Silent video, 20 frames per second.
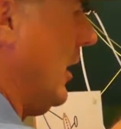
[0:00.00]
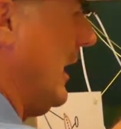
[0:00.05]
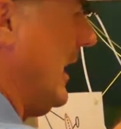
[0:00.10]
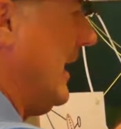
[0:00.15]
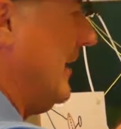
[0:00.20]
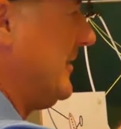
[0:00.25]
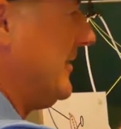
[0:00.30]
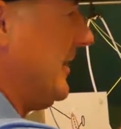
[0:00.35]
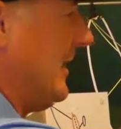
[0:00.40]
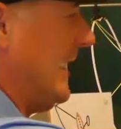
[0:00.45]
or
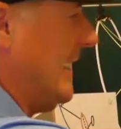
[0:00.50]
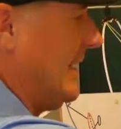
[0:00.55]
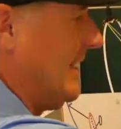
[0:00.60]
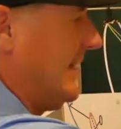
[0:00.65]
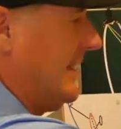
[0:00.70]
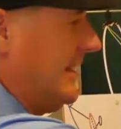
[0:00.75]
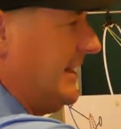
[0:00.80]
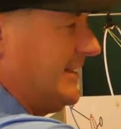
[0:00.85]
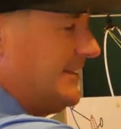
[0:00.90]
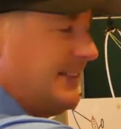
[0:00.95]
less
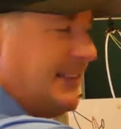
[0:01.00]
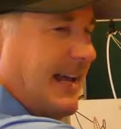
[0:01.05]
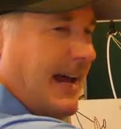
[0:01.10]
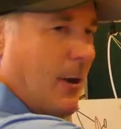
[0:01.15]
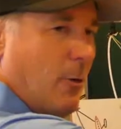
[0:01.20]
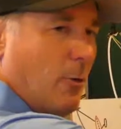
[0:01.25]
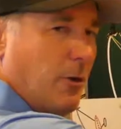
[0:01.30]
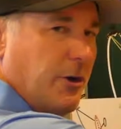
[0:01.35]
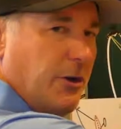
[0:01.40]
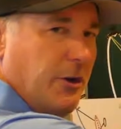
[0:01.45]
like this,
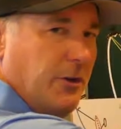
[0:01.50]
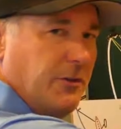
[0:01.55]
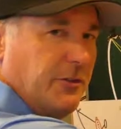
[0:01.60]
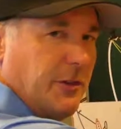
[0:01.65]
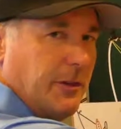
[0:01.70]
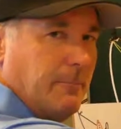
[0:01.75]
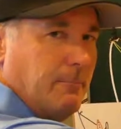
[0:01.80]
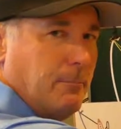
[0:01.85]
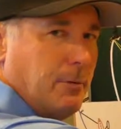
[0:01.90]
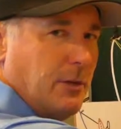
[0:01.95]
now we're using